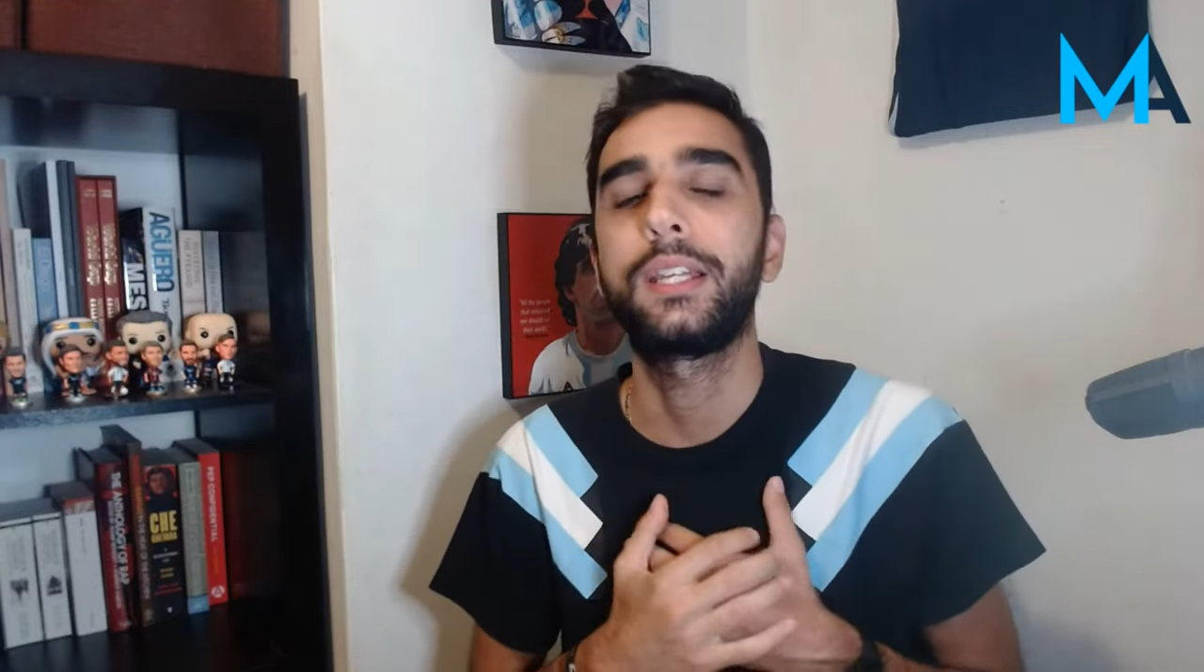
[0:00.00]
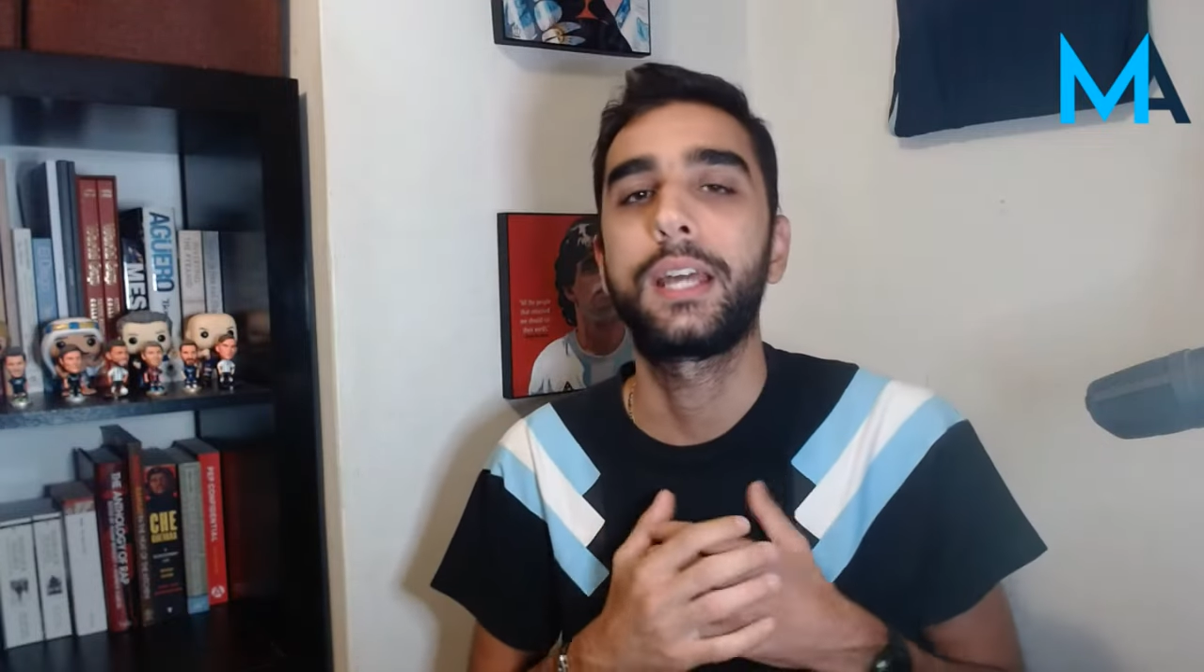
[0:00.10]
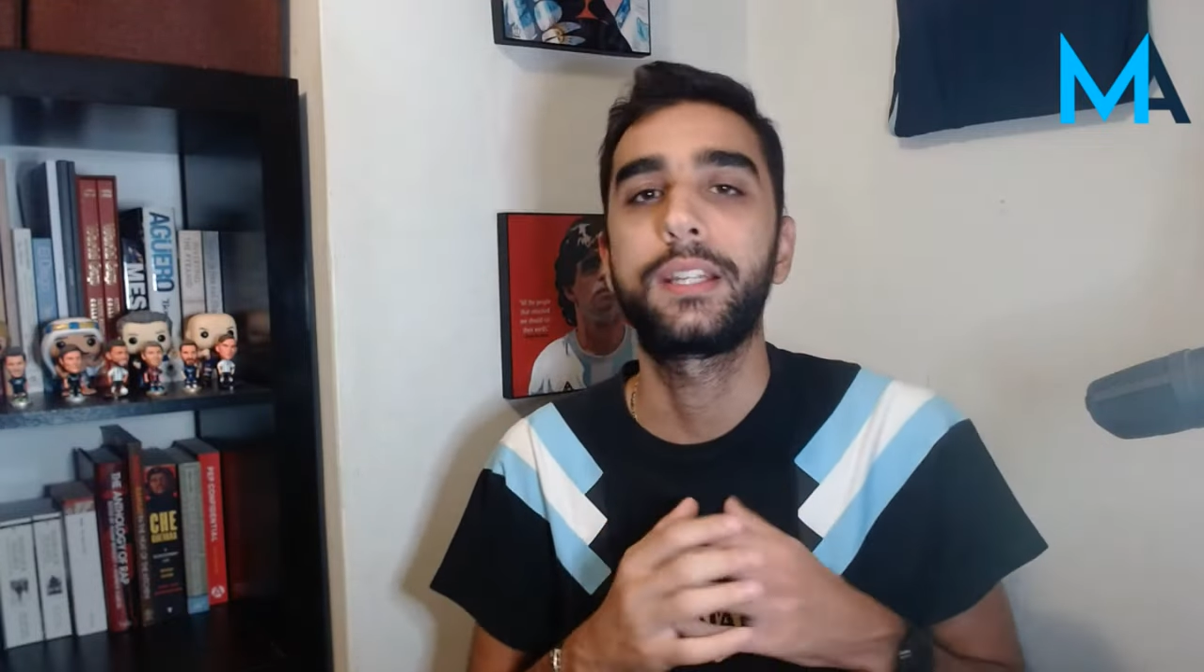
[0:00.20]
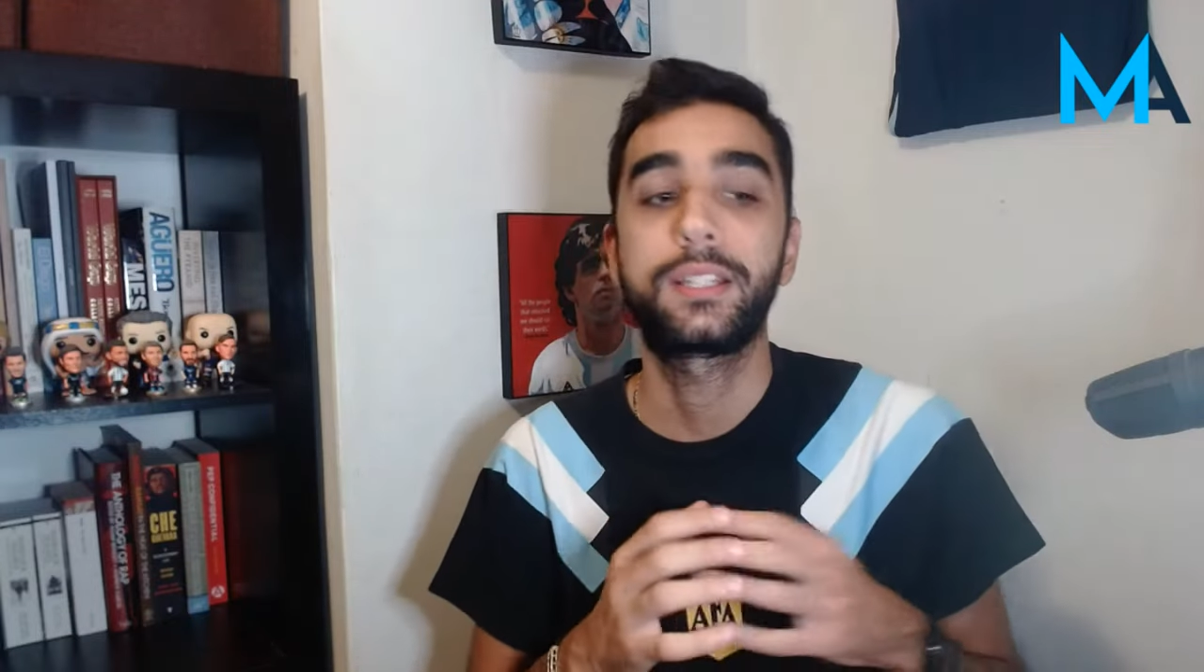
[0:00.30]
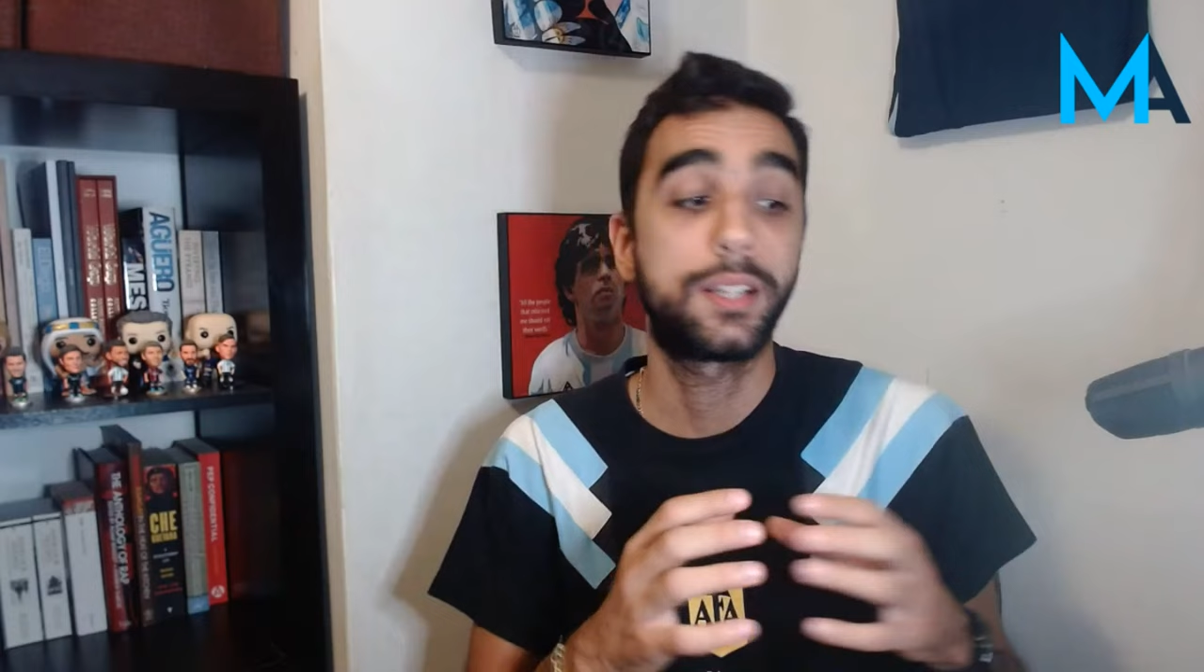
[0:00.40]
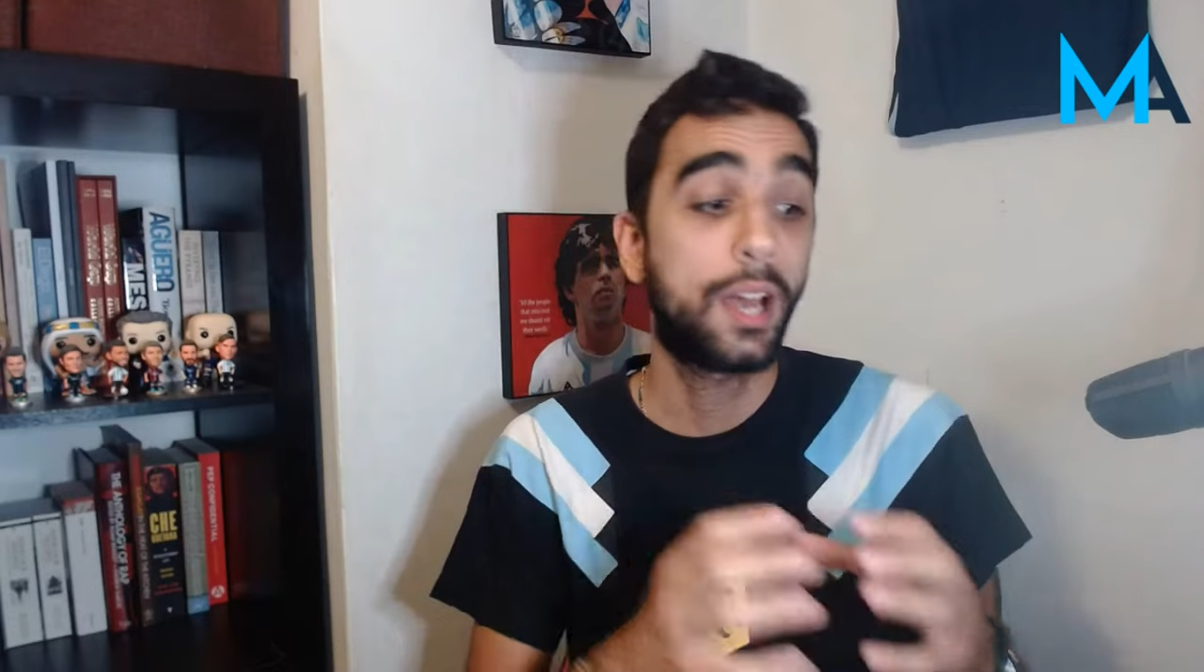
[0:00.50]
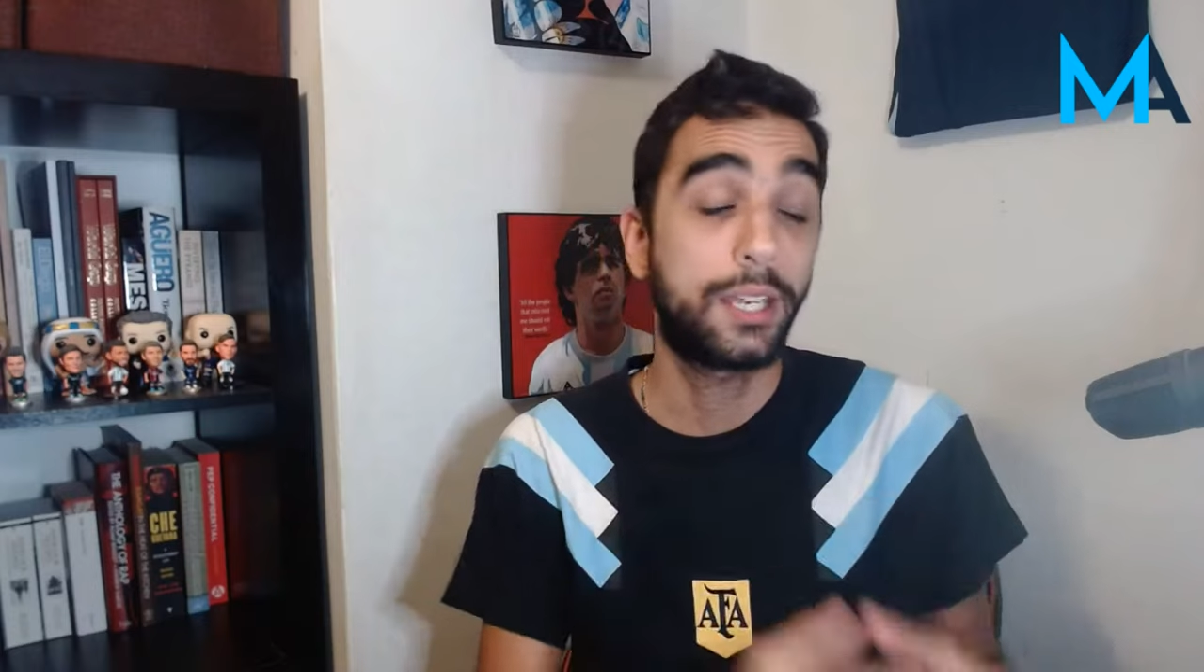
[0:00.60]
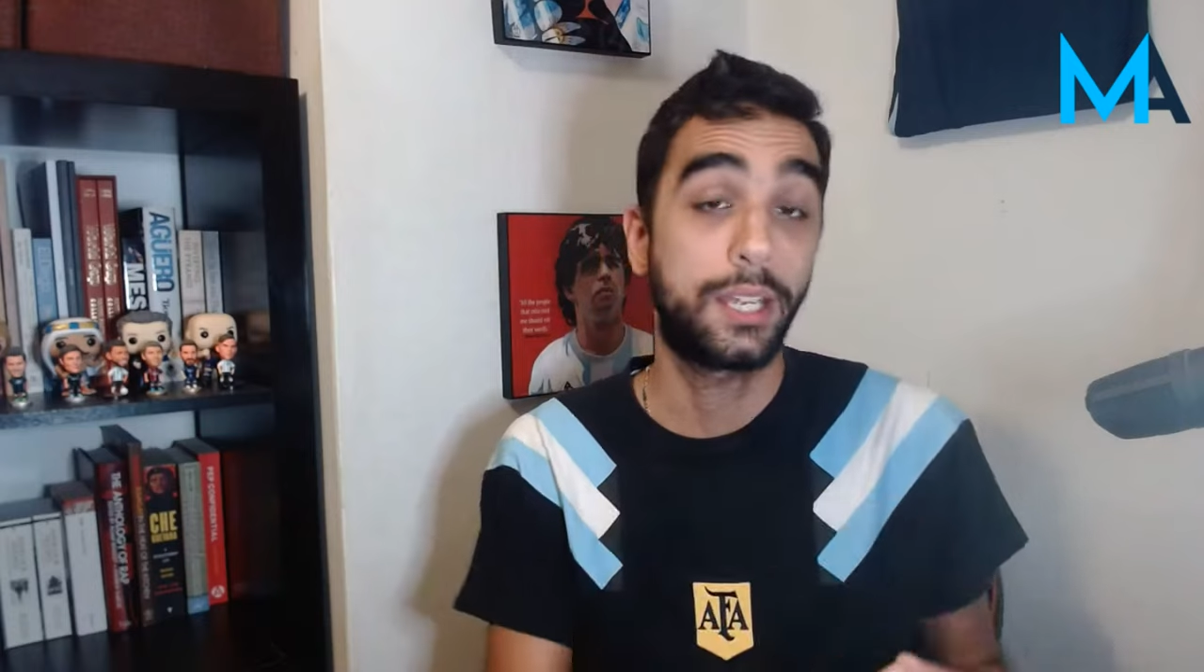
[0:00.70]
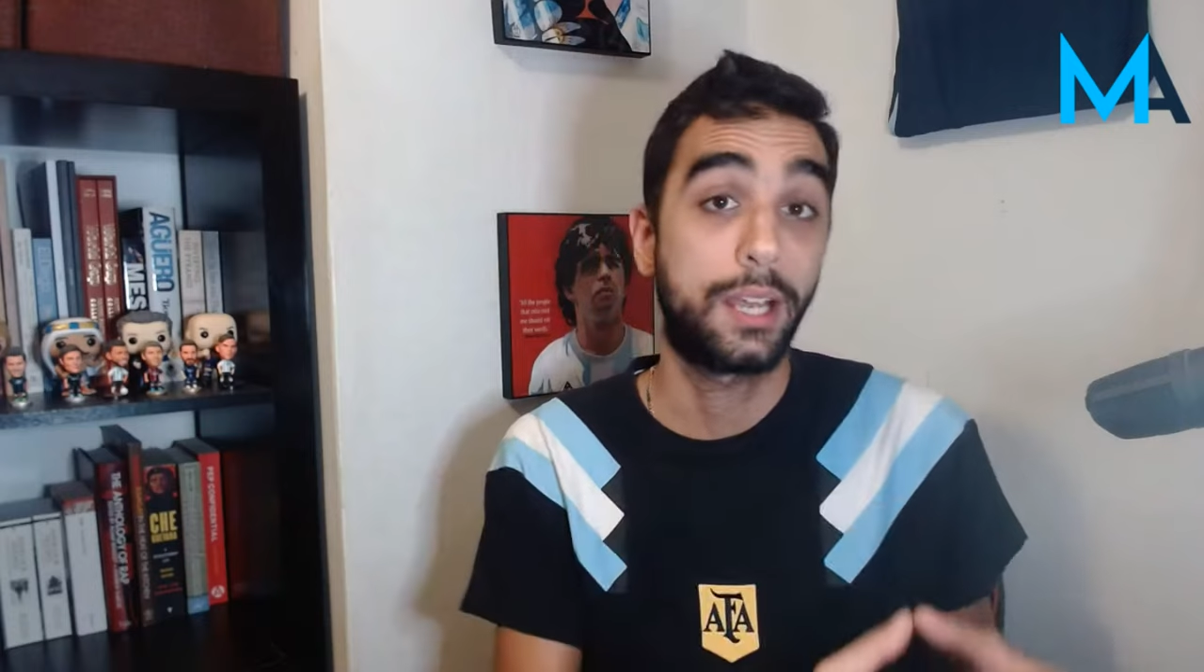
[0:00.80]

and it's not